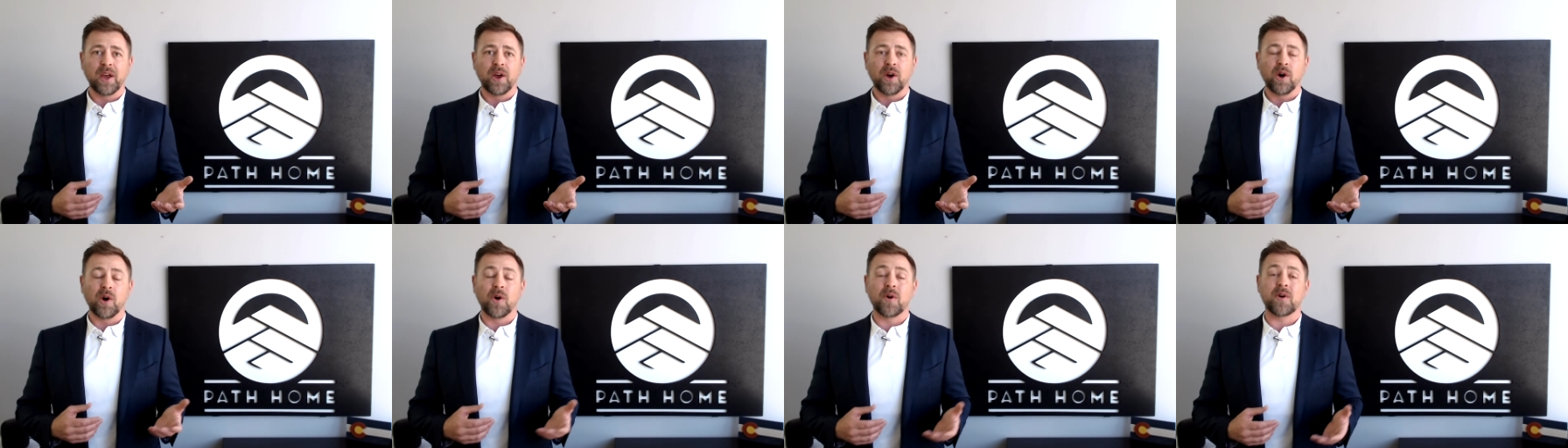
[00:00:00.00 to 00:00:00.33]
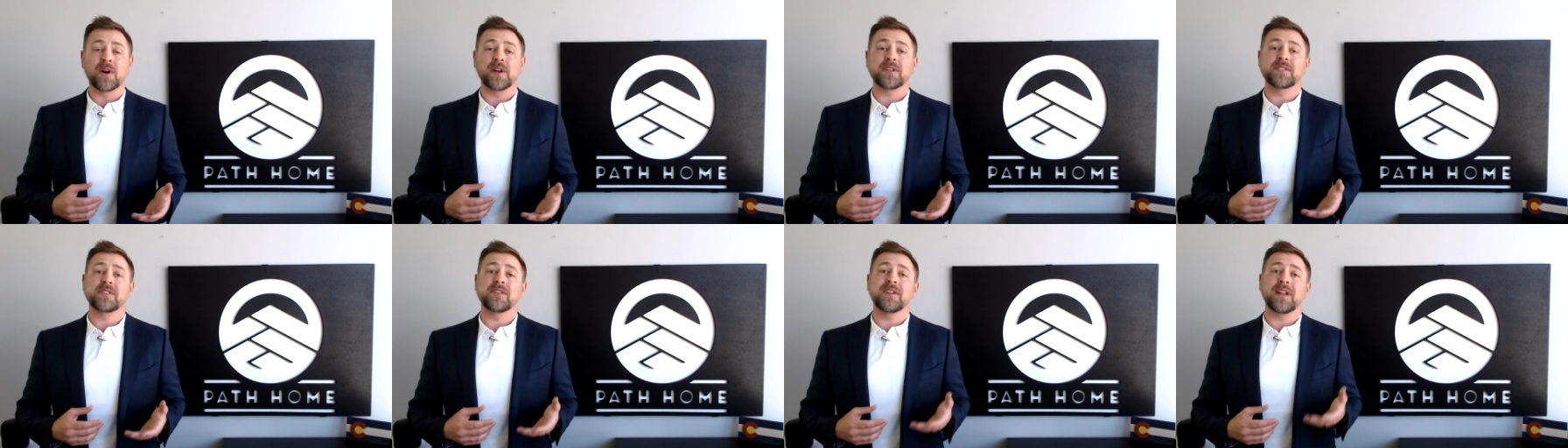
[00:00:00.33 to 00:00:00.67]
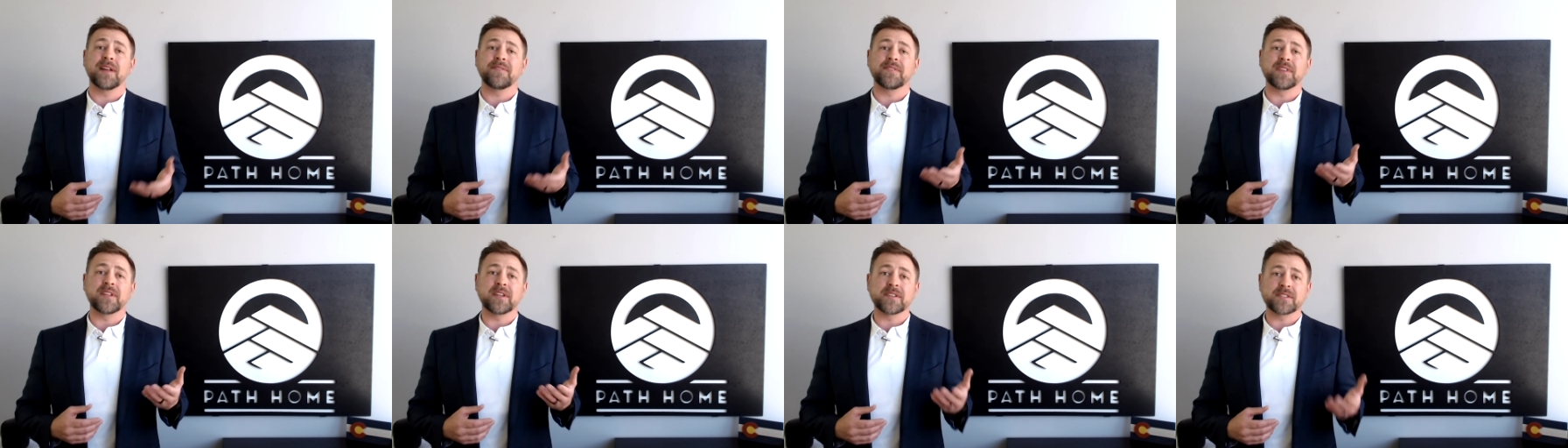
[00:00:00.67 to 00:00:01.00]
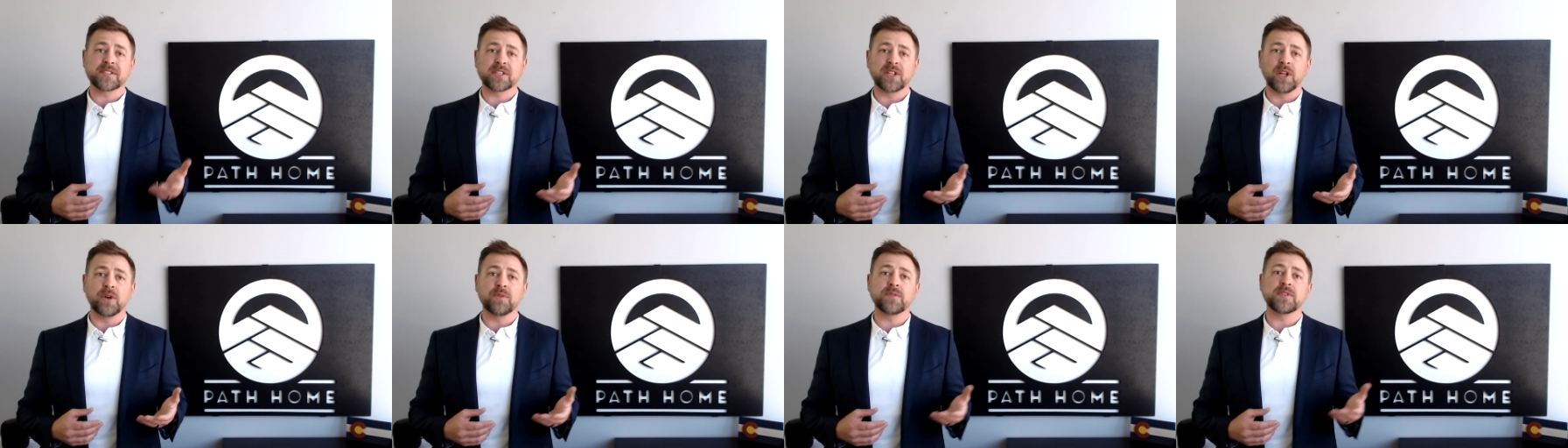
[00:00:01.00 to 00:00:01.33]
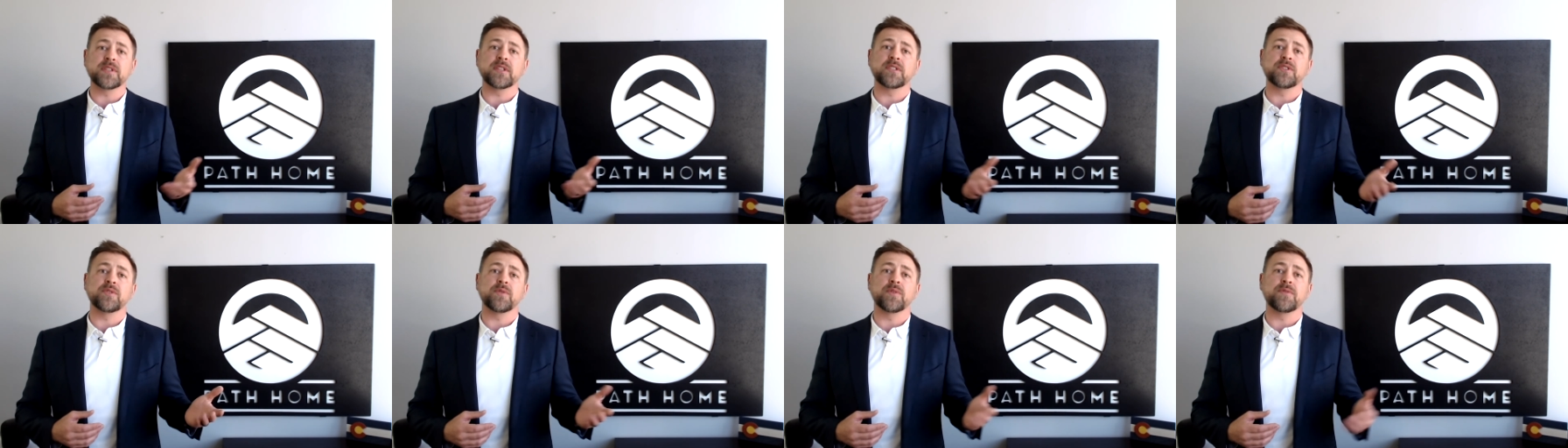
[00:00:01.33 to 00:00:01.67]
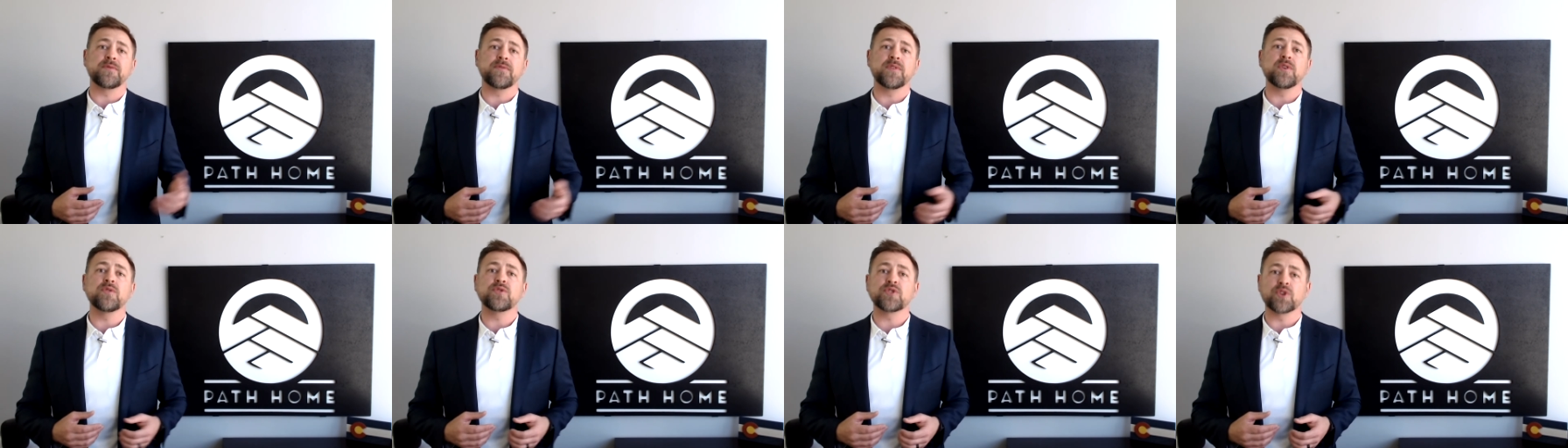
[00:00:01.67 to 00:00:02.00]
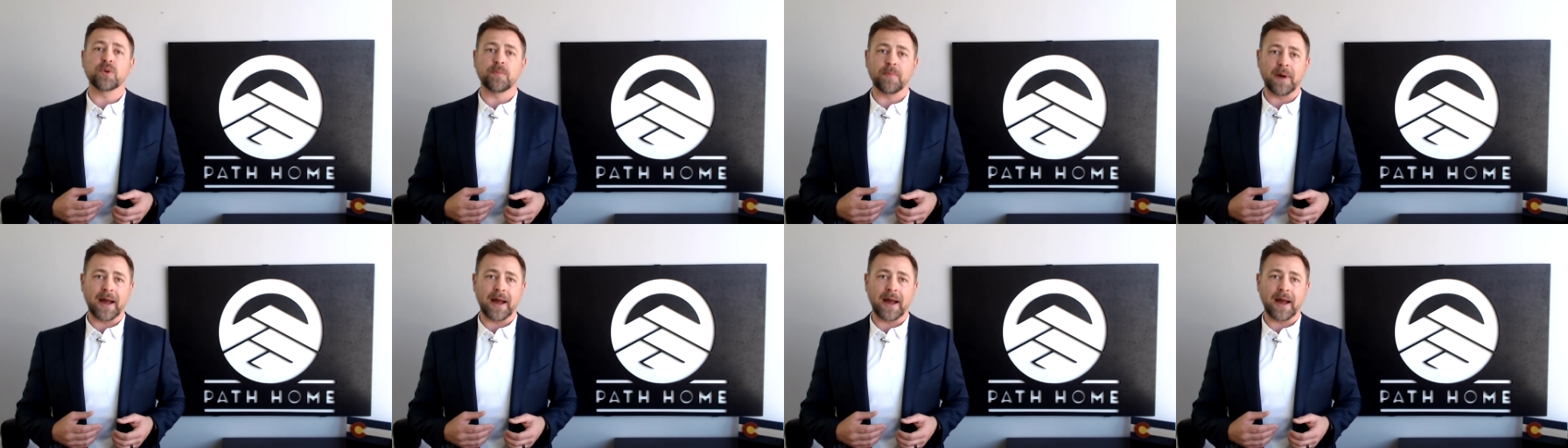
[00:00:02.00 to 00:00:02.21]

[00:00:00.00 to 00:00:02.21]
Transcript: or else you'll have to disclose it to a future